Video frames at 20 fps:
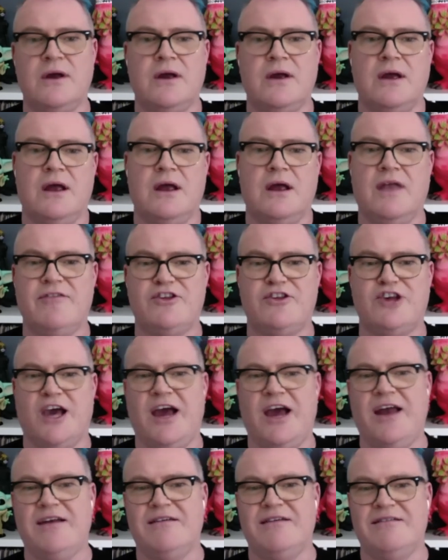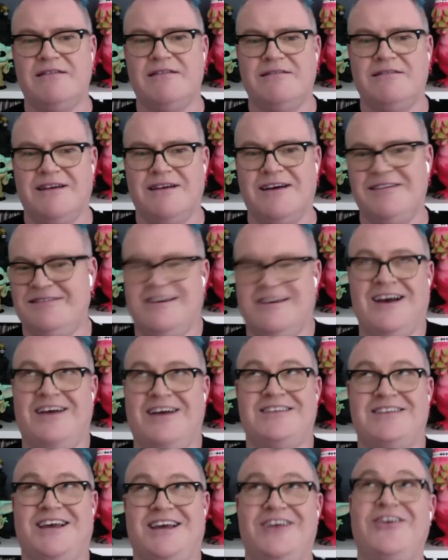I love a chat. I can't
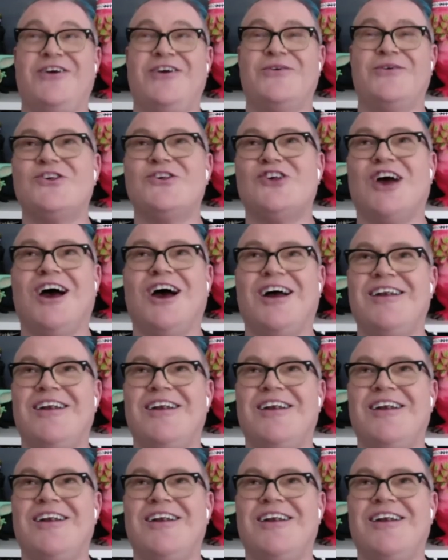say no to a chat.